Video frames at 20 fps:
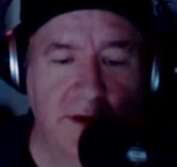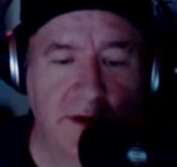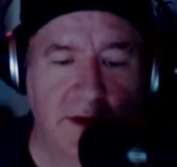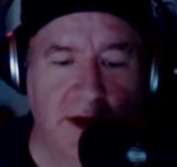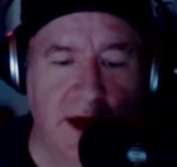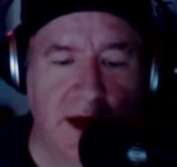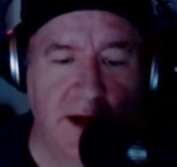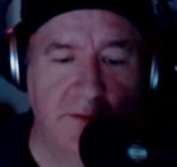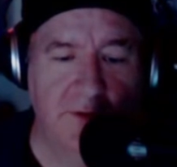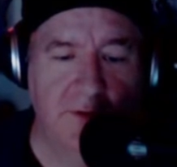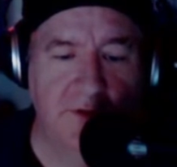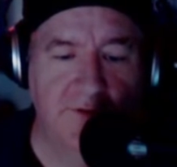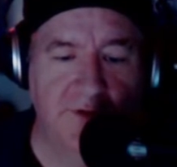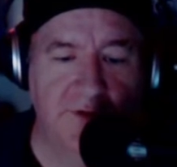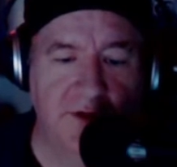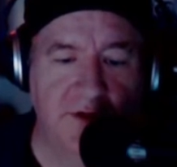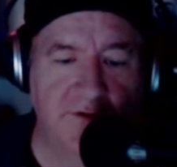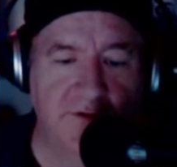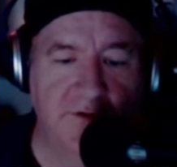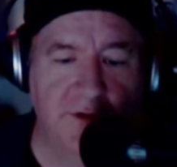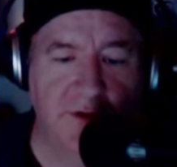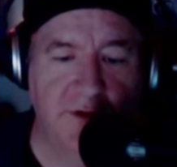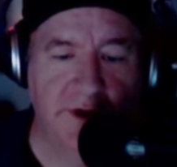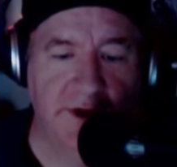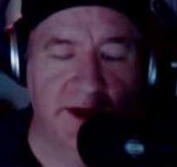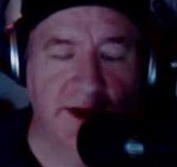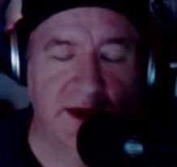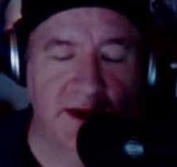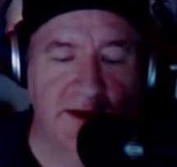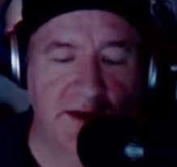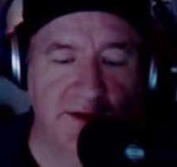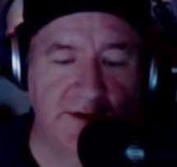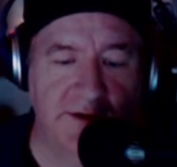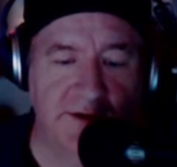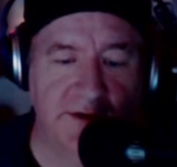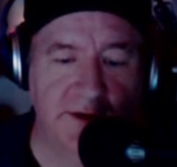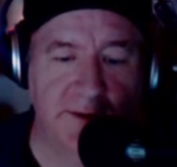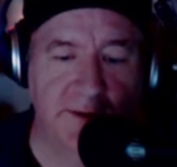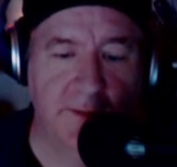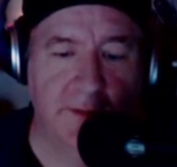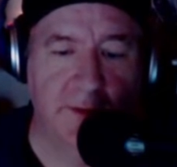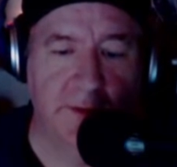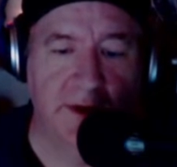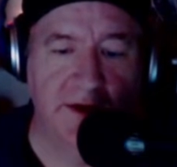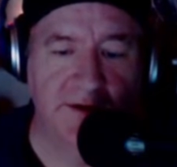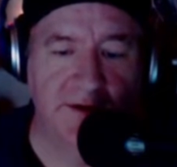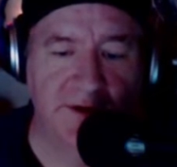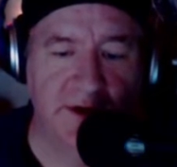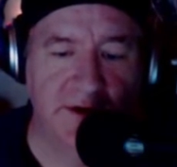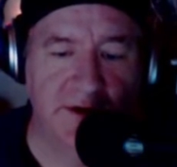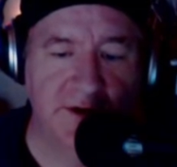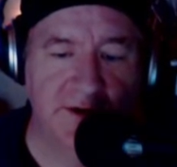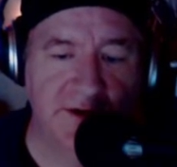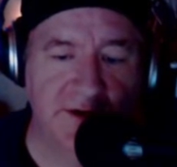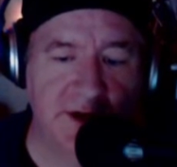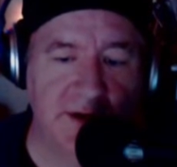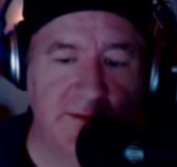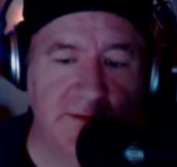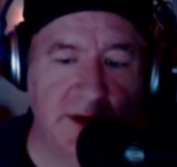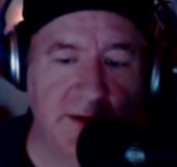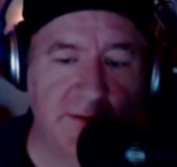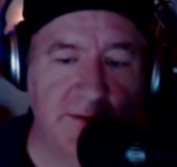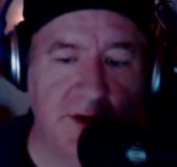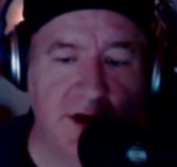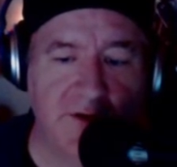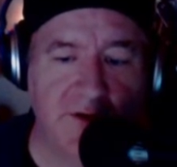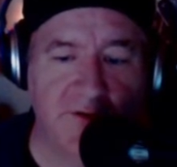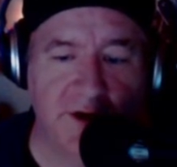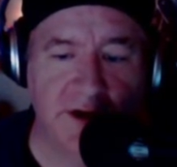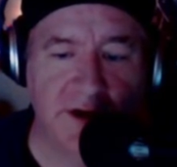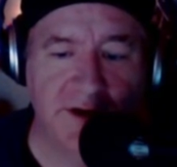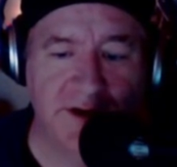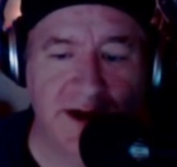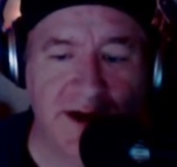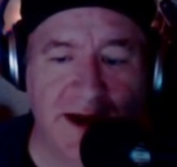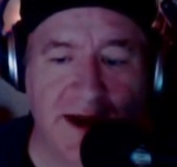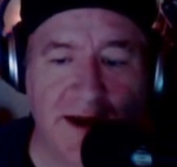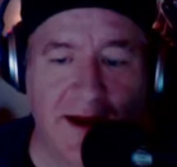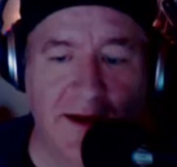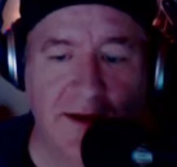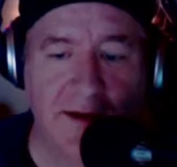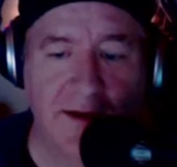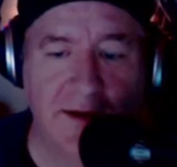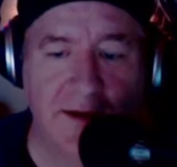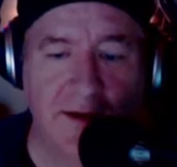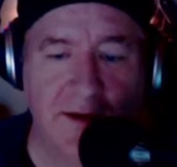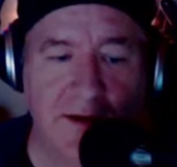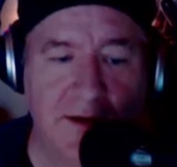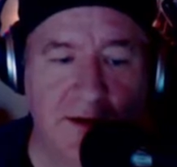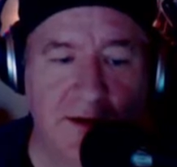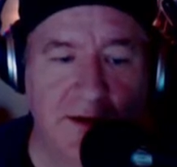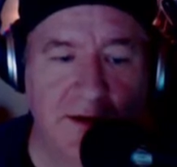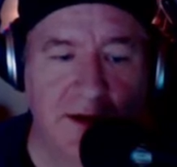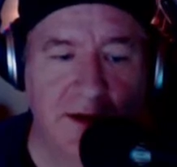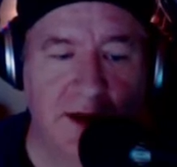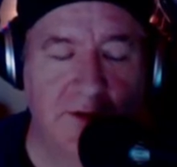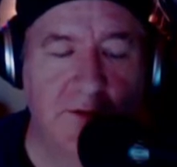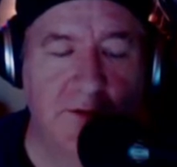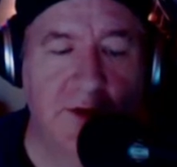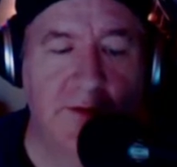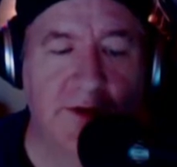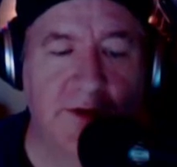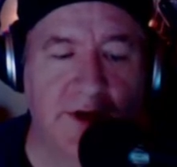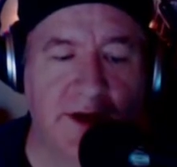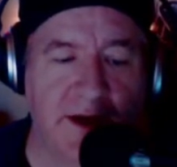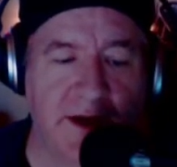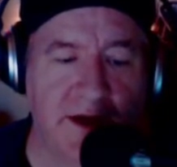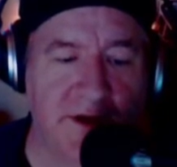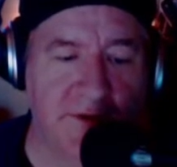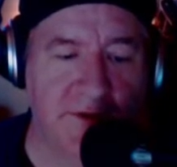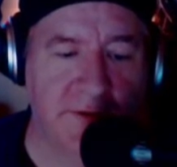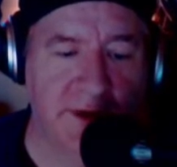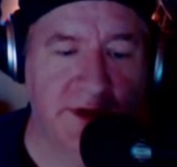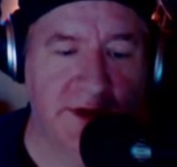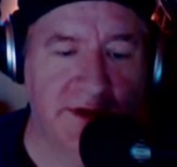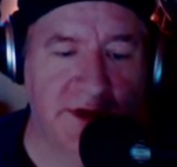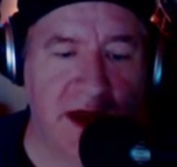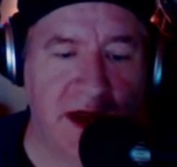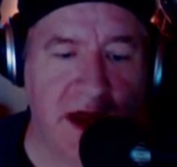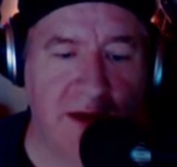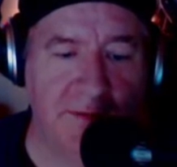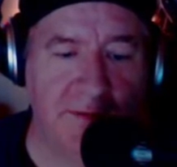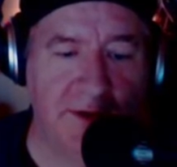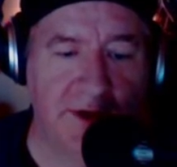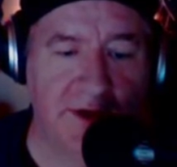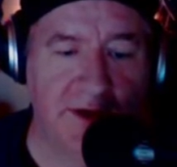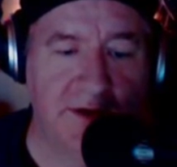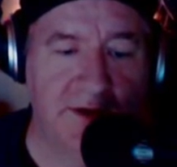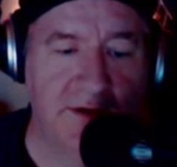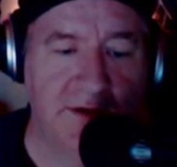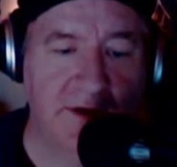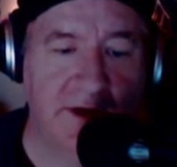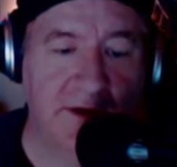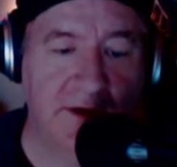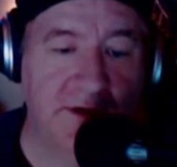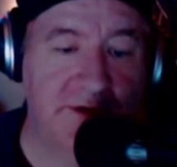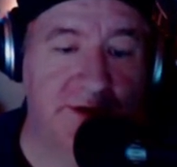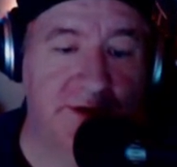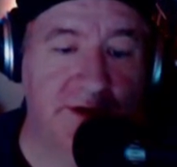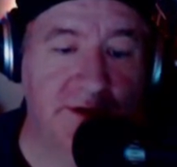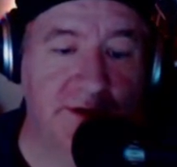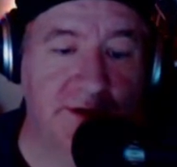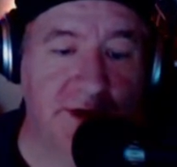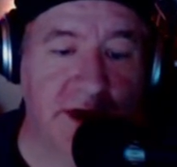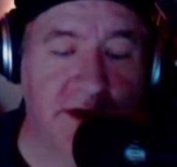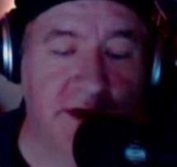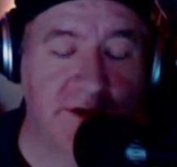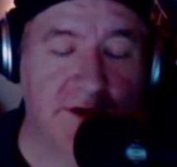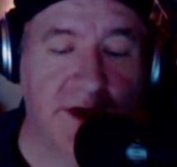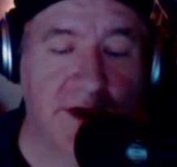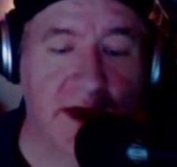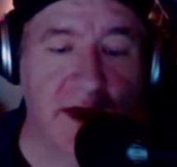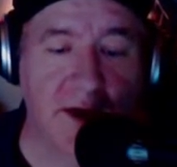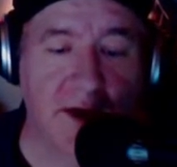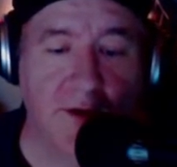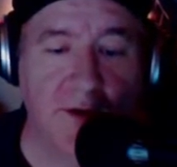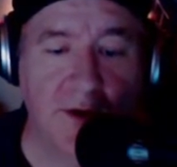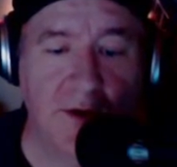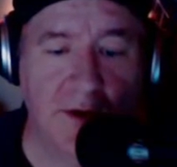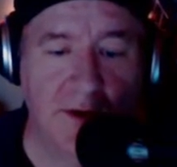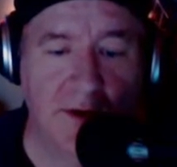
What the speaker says: I moved to the Florida Keys. I started seeing my boyfriend, Chad, and we were together when this happened, and they're still together now.